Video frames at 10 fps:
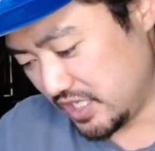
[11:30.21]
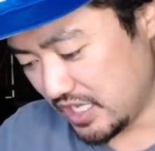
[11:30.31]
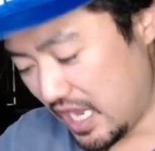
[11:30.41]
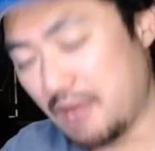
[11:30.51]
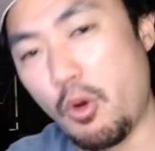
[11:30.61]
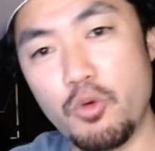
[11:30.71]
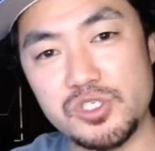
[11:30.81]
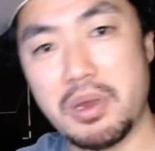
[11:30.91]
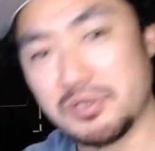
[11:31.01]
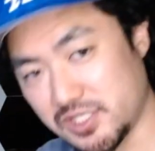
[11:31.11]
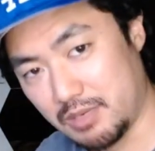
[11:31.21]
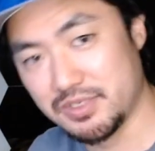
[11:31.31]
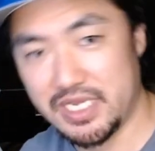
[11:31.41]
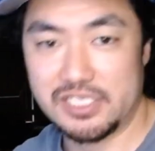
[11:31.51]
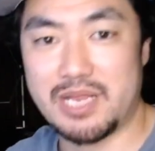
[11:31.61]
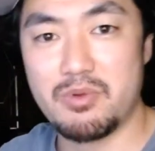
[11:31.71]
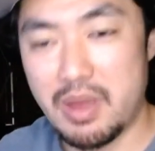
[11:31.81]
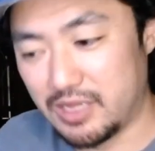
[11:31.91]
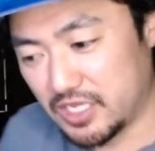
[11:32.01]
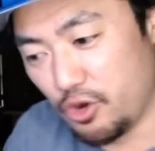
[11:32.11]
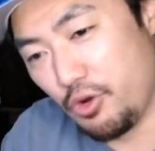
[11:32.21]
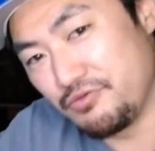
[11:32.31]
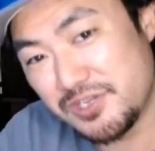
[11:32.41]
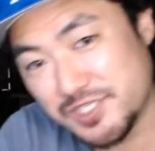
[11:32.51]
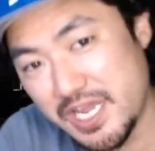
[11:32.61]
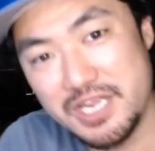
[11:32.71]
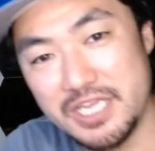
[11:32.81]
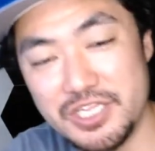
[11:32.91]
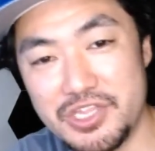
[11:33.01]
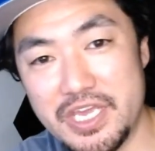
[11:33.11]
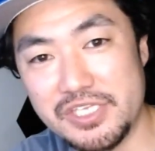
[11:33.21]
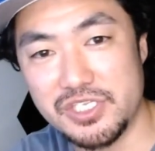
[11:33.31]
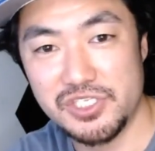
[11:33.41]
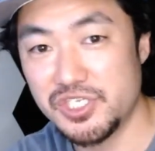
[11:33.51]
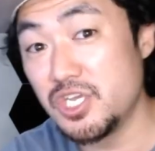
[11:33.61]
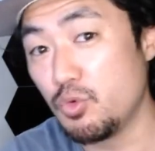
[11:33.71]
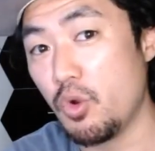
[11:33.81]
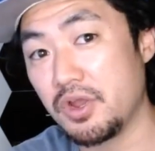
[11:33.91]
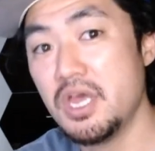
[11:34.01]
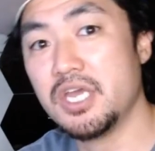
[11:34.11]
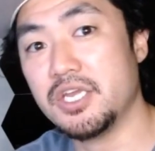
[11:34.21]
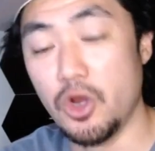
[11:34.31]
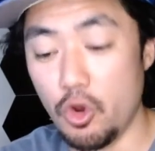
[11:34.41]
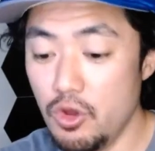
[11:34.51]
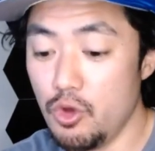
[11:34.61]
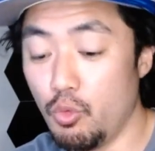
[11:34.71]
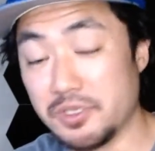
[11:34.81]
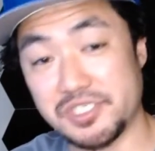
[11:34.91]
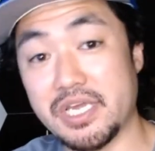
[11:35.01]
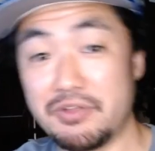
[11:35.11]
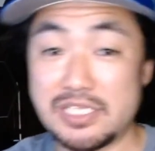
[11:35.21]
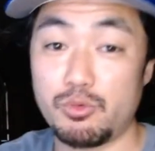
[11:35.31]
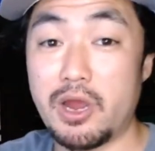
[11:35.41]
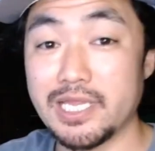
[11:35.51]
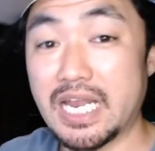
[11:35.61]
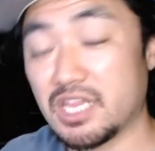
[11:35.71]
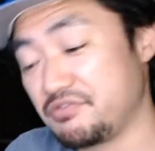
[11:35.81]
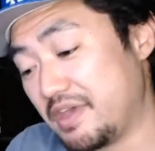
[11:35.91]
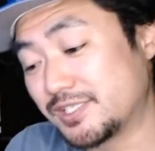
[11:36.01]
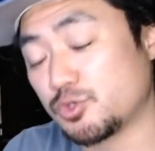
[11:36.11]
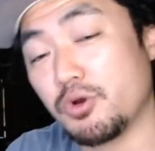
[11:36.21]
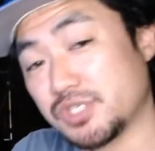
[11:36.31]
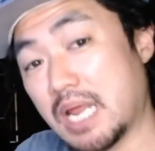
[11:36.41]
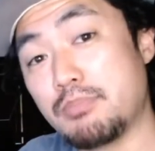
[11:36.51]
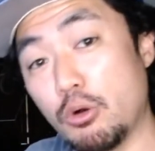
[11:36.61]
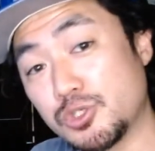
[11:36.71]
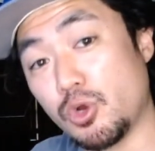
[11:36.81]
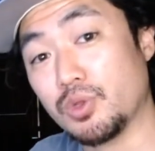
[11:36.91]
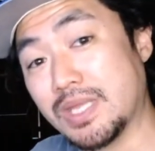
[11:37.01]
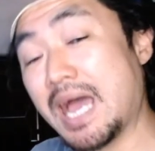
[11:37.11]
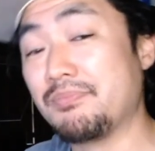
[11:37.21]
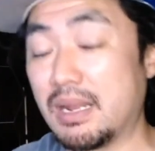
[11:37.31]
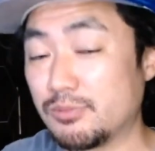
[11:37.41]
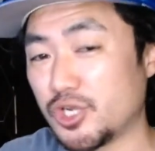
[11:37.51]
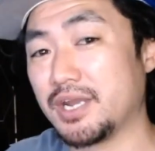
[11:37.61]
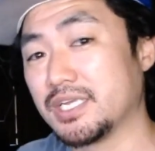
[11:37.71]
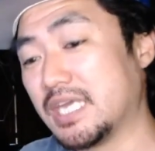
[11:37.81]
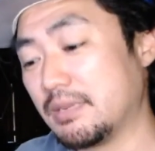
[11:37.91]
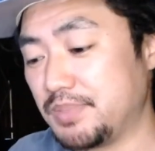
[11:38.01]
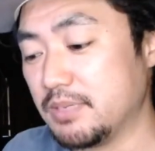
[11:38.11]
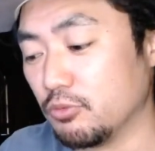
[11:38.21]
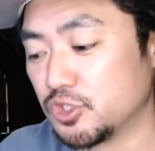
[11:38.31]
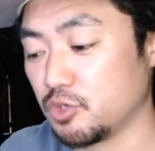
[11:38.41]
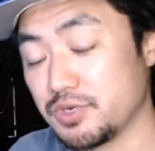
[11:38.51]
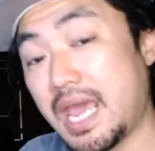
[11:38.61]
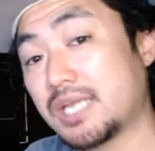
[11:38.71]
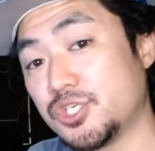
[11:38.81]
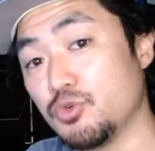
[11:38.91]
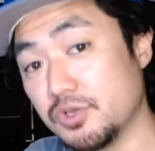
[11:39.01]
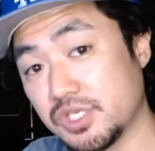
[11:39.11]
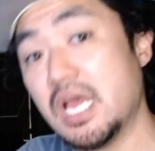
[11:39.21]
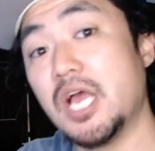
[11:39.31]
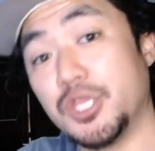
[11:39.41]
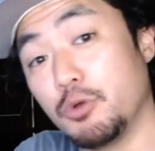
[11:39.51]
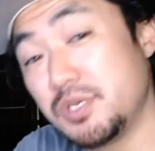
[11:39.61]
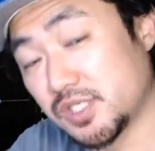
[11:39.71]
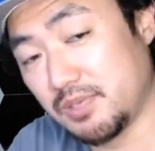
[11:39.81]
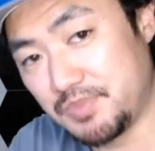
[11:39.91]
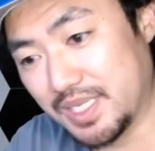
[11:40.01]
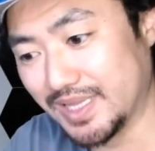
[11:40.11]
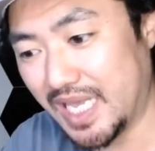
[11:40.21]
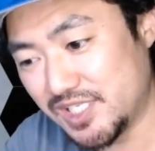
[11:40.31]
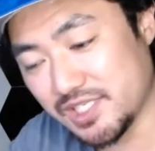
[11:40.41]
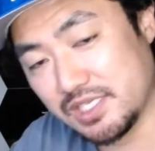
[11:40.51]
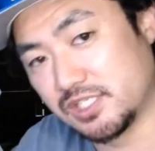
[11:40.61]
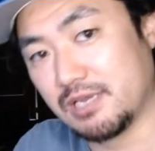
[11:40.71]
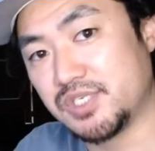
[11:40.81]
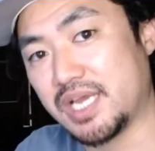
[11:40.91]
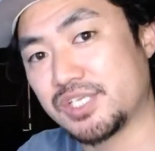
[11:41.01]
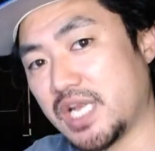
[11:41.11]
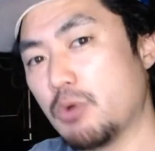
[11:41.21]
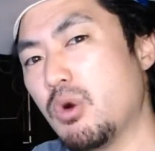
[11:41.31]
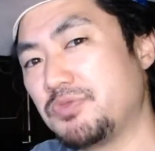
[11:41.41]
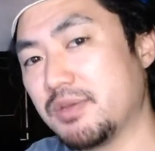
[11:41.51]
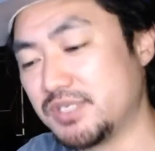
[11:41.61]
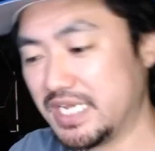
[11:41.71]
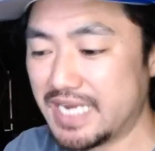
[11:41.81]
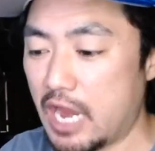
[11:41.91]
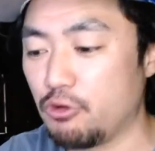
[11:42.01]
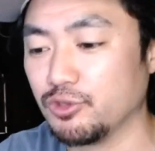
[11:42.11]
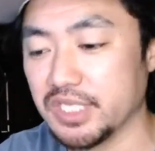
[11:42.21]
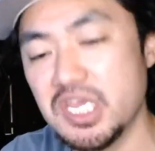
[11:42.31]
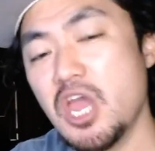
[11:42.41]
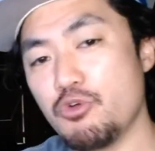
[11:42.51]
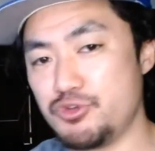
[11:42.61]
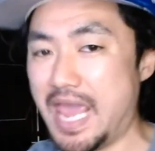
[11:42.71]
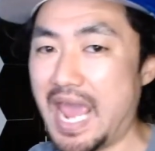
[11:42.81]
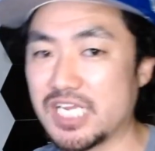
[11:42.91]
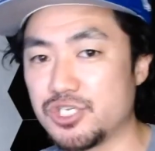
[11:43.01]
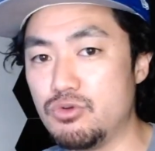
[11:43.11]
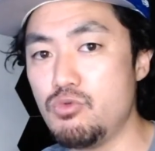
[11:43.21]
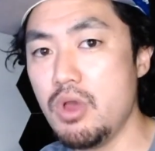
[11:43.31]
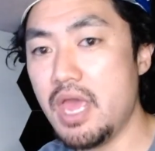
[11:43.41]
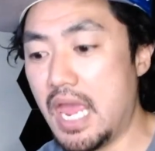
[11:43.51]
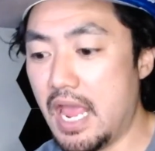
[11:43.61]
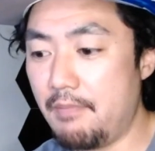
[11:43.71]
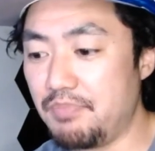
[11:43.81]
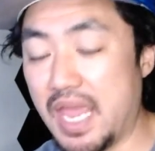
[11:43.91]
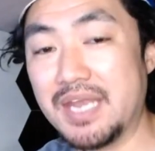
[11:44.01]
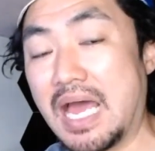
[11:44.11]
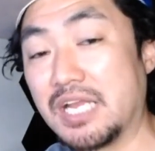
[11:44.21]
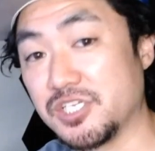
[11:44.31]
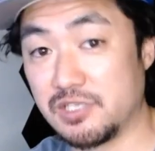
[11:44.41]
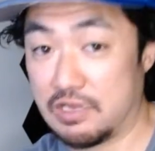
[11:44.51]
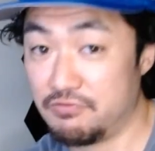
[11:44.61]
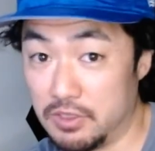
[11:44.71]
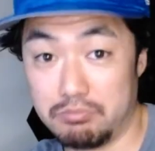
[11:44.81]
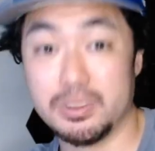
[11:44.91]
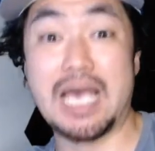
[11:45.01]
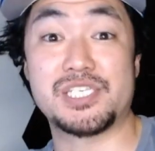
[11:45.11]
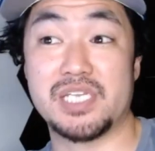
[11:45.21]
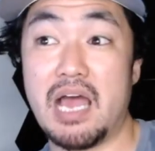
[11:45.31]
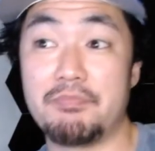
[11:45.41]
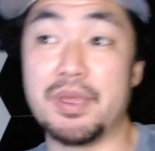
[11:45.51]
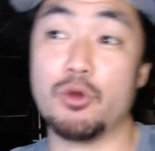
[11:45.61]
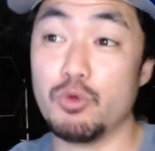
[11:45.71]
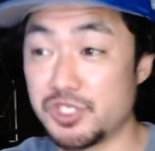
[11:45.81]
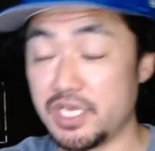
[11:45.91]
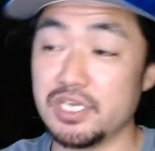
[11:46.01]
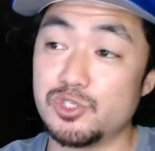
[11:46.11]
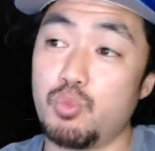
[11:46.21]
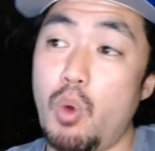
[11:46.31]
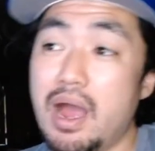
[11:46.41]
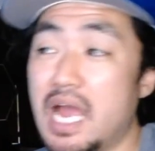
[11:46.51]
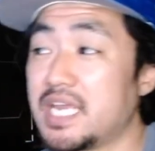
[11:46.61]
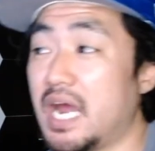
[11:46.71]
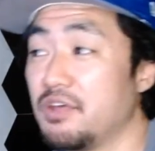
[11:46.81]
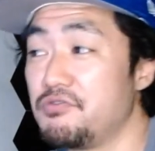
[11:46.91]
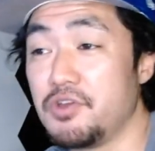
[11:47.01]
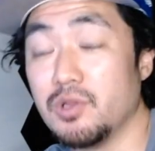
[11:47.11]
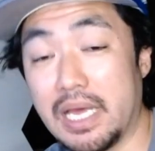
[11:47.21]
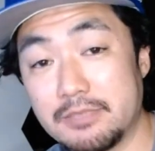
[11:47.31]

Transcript: I'm always about subtext. I'm about, like, you know, investigating into things and seeing what, you know, what's there. That's why a lot of the fake stories that I post online that I'm trying to get people to react to is there'll be something laced in the subtext that I want them to inherently react to and not just like fully blast it out there, which is why I kind of feel like